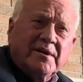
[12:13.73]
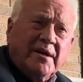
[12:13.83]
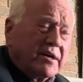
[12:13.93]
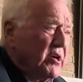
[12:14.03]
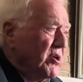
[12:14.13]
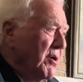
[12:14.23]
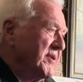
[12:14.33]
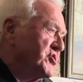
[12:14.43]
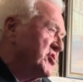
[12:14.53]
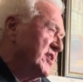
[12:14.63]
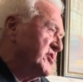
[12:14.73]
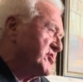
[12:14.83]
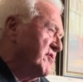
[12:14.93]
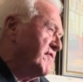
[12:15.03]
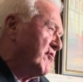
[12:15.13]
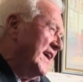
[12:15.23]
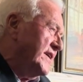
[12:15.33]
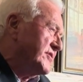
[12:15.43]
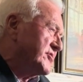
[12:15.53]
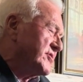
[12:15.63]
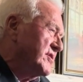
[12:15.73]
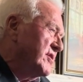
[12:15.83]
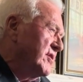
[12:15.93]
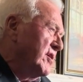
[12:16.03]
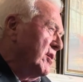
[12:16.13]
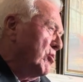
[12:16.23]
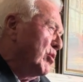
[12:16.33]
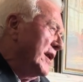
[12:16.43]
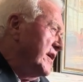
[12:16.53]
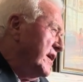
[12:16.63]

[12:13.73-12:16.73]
Economic charters of rights would